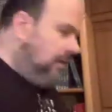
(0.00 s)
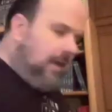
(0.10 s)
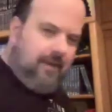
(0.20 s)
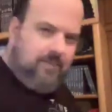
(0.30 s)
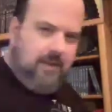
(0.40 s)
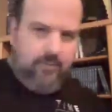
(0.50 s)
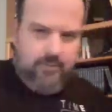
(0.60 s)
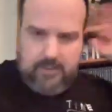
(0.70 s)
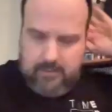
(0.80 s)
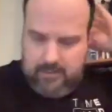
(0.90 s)
lot of
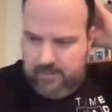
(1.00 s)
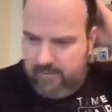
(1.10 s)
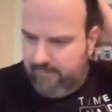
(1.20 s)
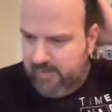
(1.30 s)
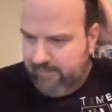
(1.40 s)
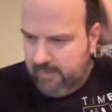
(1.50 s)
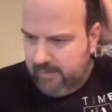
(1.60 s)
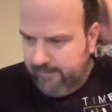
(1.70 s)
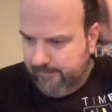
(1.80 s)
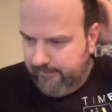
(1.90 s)
people's favorite
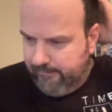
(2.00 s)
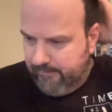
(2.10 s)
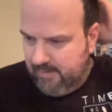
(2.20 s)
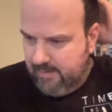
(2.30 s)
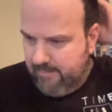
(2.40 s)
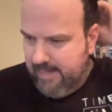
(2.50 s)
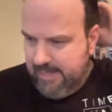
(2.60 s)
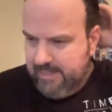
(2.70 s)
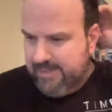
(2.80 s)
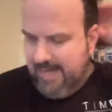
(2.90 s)

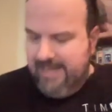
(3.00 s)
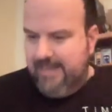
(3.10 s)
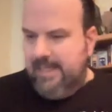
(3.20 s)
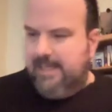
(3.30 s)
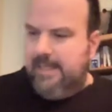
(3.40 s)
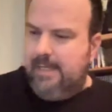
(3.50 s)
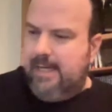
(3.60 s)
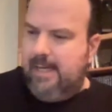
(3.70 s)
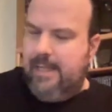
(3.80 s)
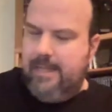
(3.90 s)
companions. I think
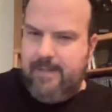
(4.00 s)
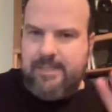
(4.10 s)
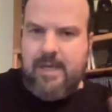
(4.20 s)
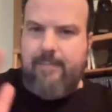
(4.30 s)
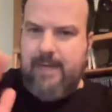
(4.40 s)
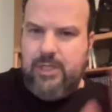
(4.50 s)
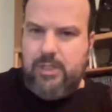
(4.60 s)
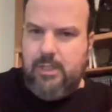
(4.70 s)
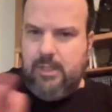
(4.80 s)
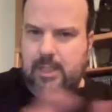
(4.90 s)
the best
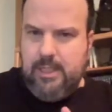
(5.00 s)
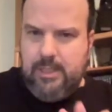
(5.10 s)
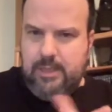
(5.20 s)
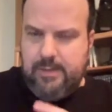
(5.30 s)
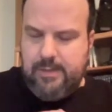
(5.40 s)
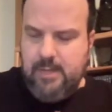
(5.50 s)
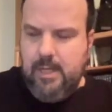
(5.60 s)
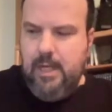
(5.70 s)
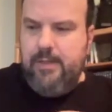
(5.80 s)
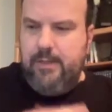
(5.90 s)
combination is
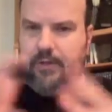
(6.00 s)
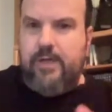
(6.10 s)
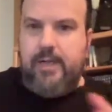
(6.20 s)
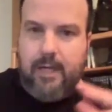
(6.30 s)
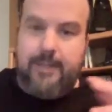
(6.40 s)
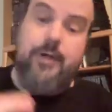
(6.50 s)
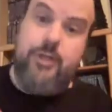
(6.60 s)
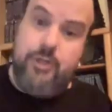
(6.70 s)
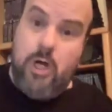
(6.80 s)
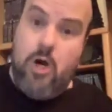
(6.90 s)
the third Doctor and
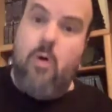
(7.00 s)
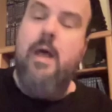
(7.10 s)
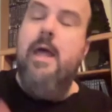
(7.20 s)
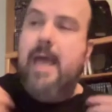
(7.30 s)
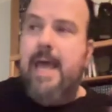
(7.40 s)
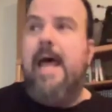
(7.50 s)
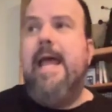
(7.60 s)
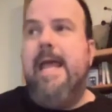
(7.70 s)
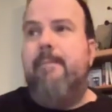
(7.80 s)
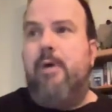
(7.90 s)
Joe, and I
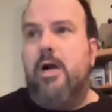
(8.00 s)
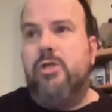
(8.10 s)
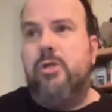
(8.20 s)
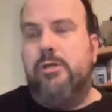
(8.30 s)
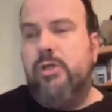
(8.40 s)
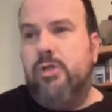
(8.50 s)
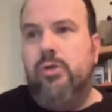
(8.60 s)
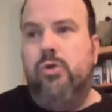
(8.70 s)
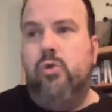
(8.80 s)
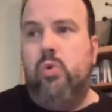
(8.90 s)
am partial
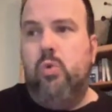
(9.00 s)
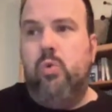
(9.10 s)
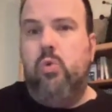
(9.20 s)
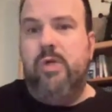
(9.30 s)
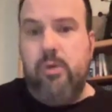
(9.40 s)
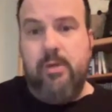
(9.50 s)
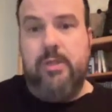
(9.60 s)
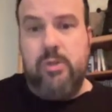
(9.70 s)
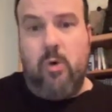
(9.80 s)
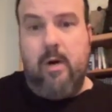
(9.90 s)
to
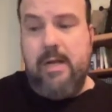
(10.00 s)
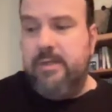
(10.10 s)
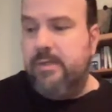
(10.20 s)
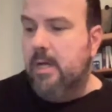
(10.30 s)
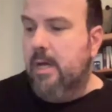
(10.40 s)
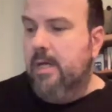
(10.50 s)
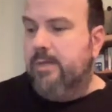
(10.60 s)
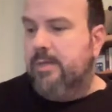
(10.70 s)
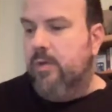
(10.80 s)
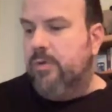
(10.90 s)
unit stories.
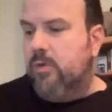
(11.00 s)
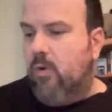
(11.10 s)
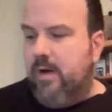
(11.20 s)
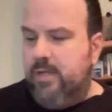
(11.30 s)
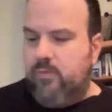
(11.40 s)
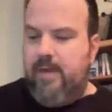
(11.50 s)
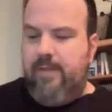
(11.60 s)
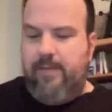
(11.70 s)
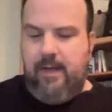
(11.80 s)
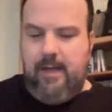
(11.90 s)
So stories
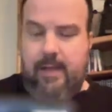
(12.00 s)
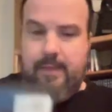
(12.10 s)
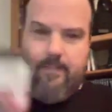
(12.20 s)
with the